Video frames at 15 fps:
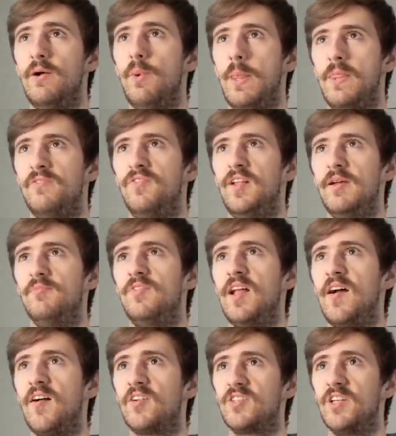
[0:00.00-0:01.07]
when the Flame
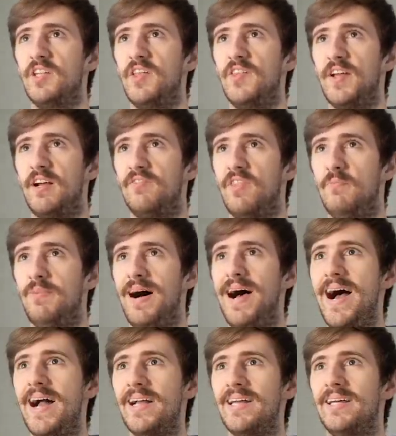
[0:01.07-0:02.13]
Flyer is in the thick of the
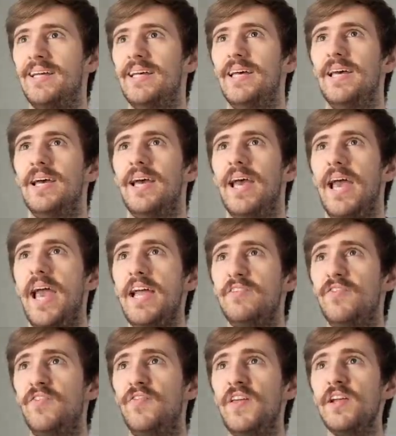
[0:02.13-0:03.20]
pack, it
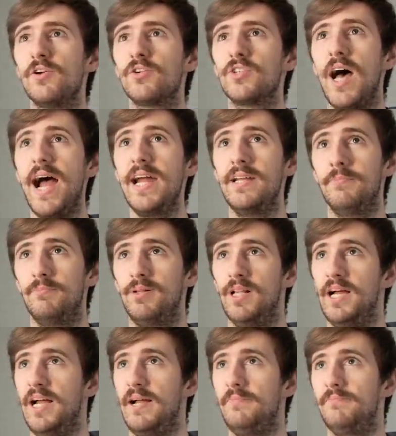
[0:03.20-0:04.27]
fears item
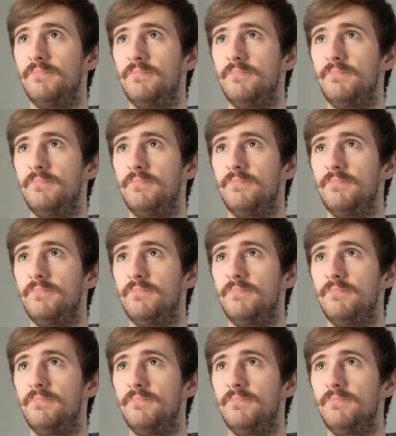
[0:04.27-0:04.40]
play